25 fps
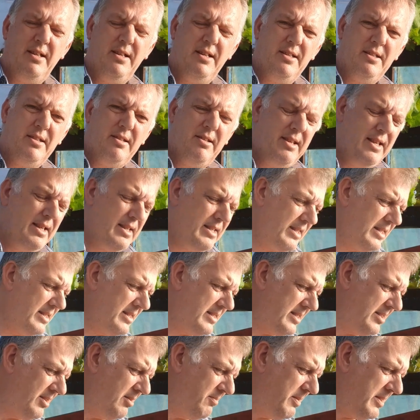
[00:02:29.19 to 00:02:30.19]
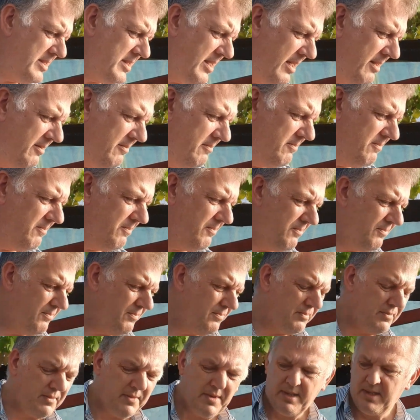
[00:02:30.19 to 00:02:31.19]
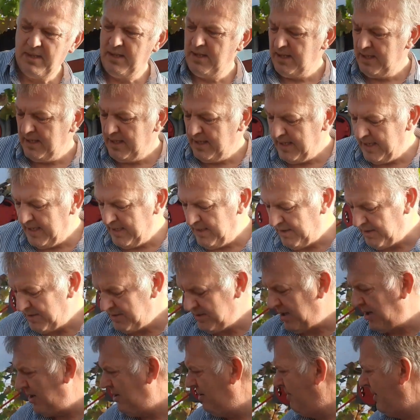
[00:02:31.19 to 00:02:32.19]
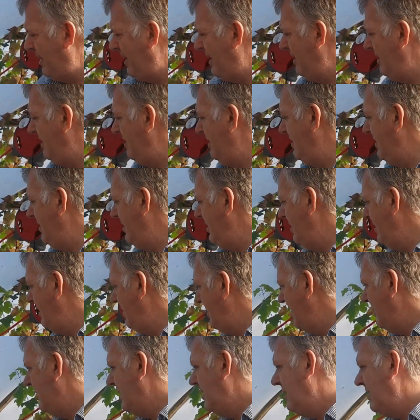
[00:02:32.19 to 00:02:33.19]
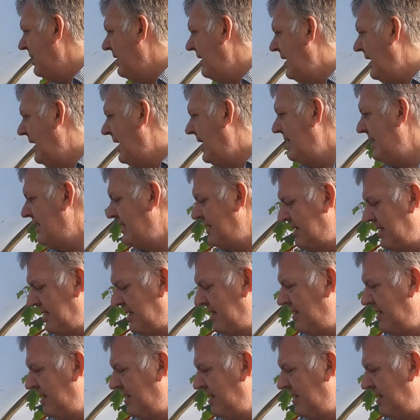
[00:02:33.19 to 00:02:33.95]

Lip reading: So these can still be done in October. And